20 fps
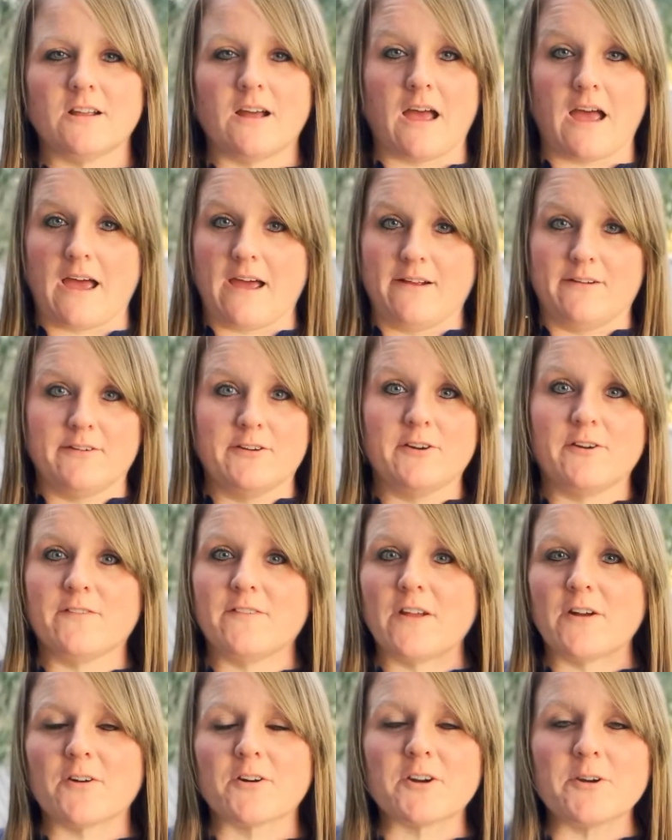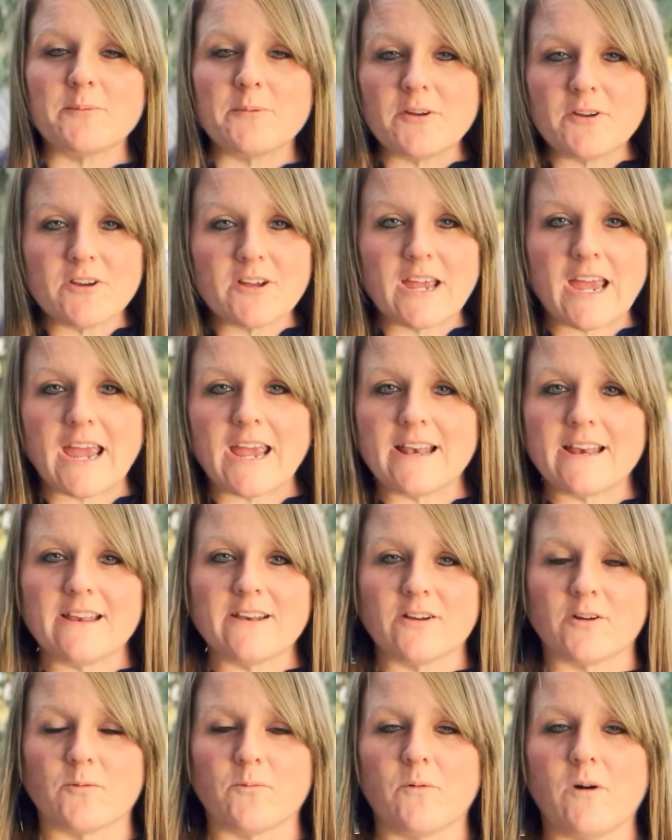I don't know if they were communicating
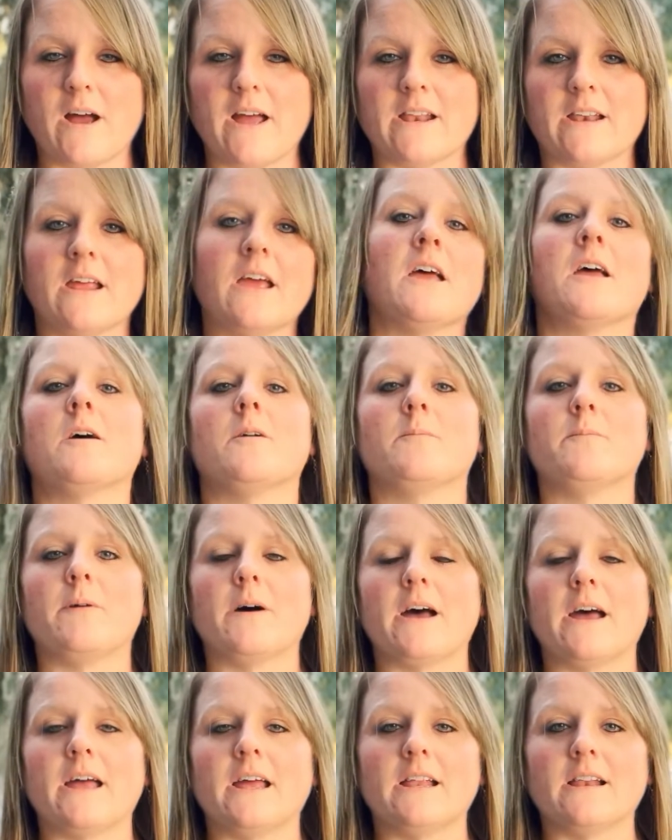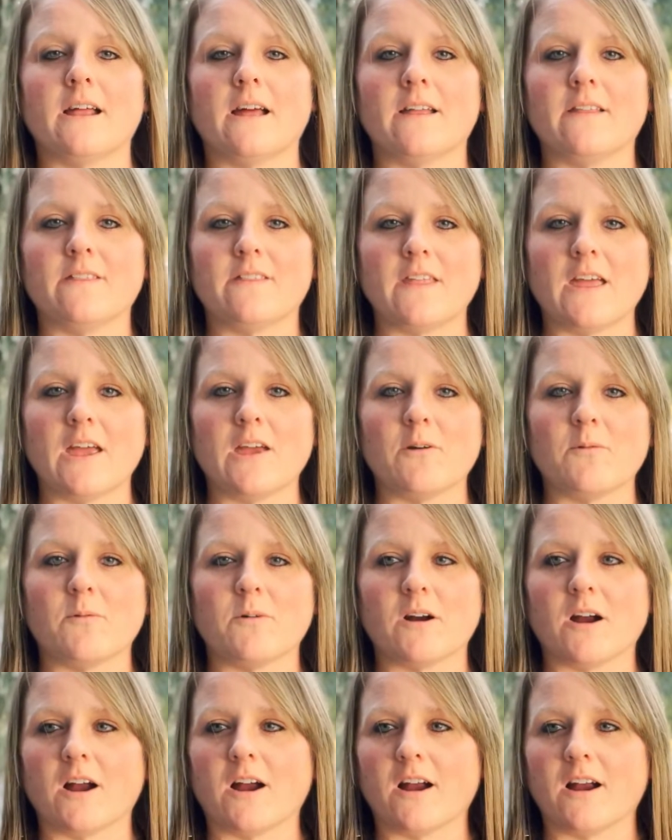or what, but they
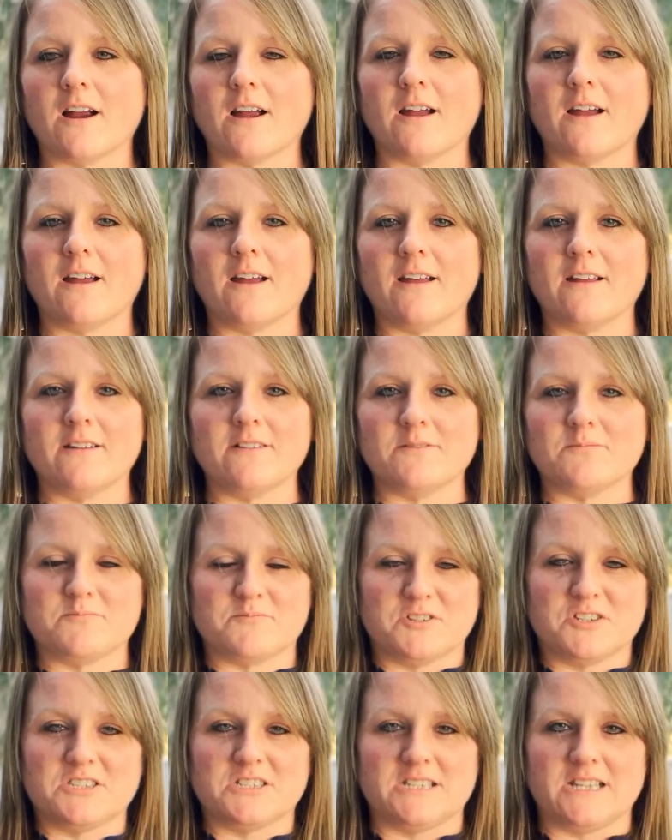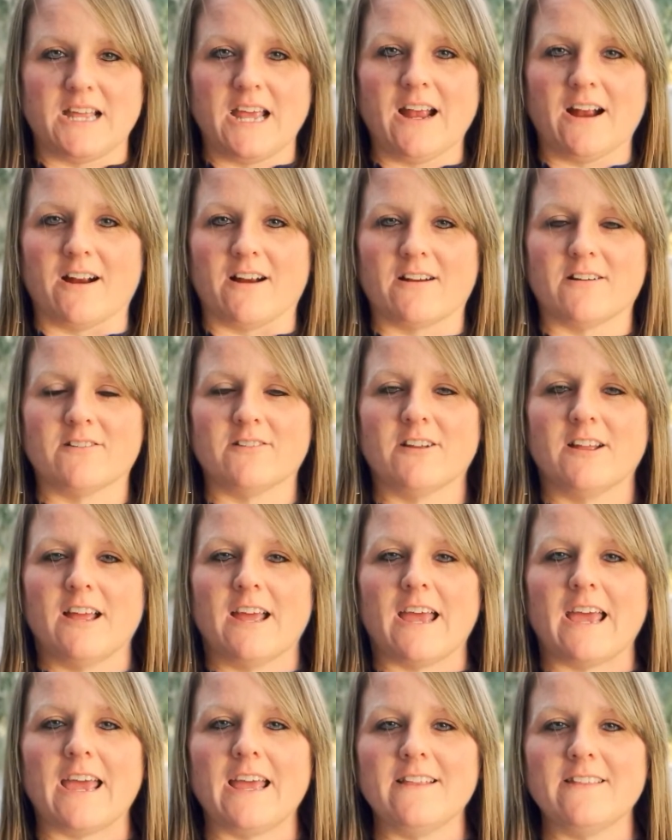were just there.
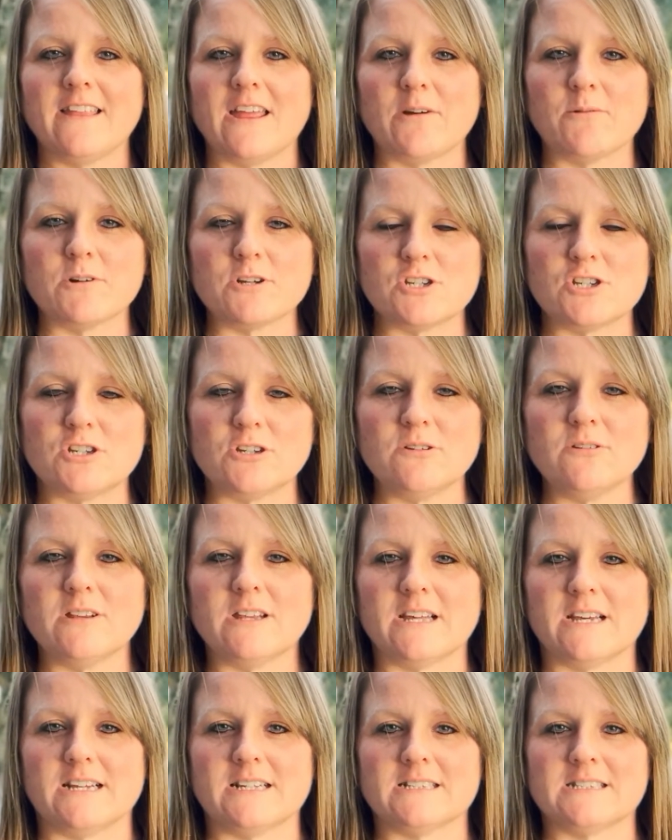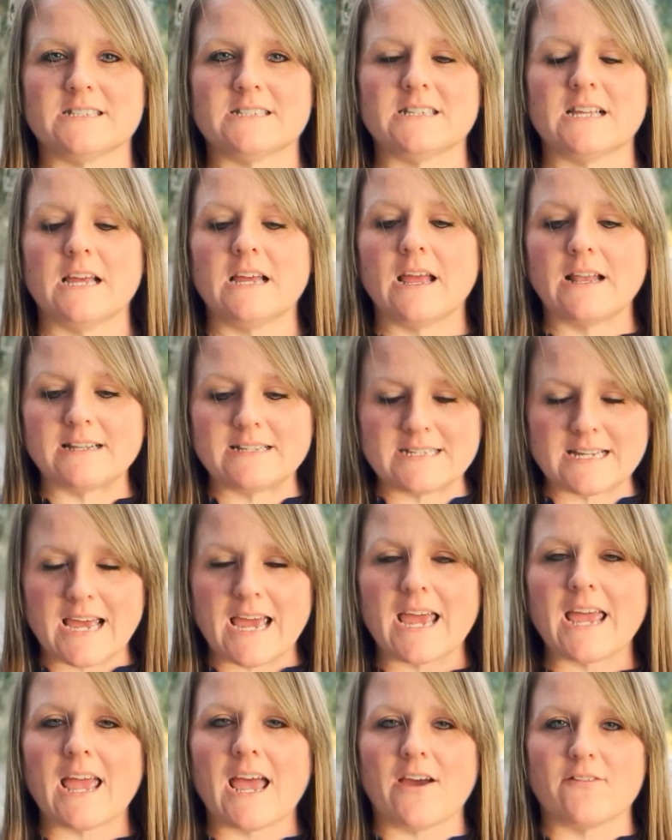And they would do this
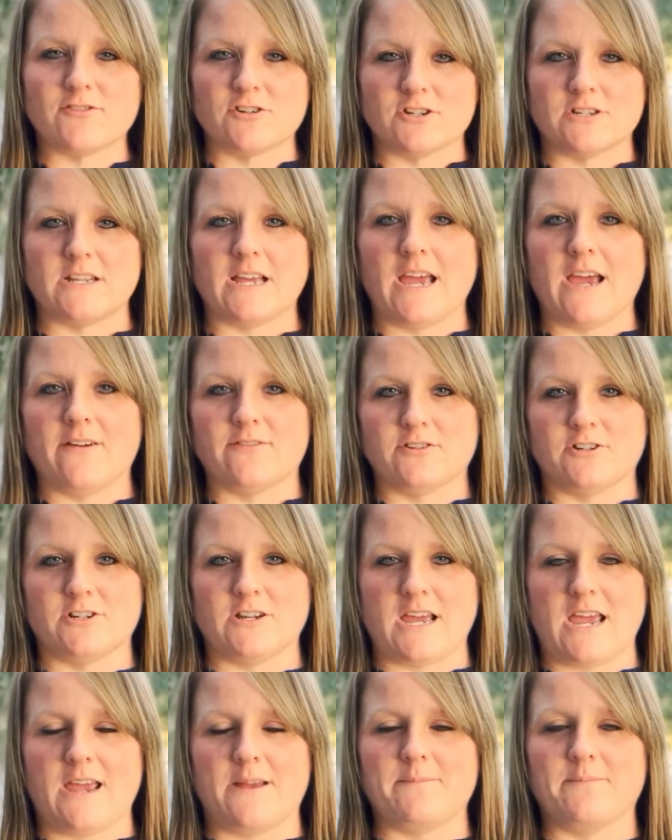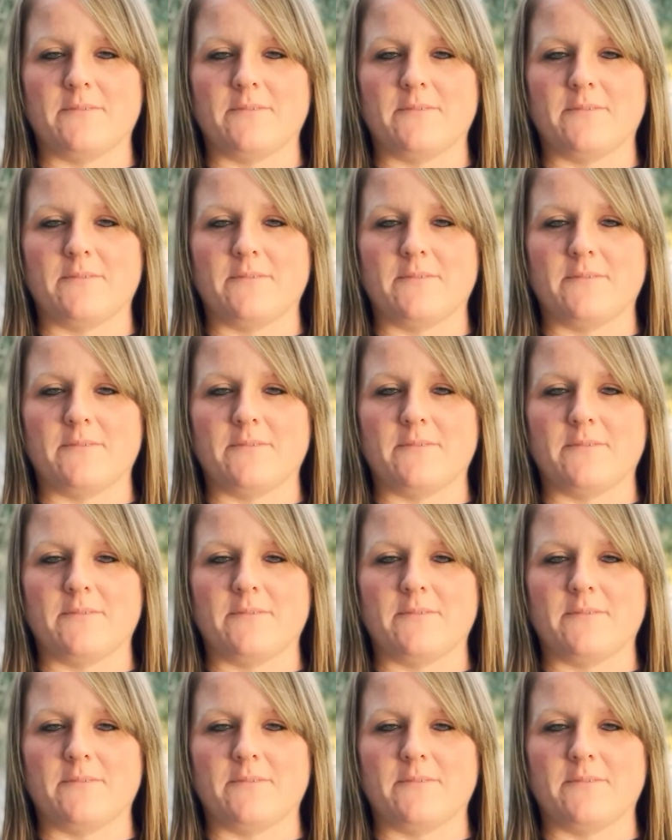day after day after day.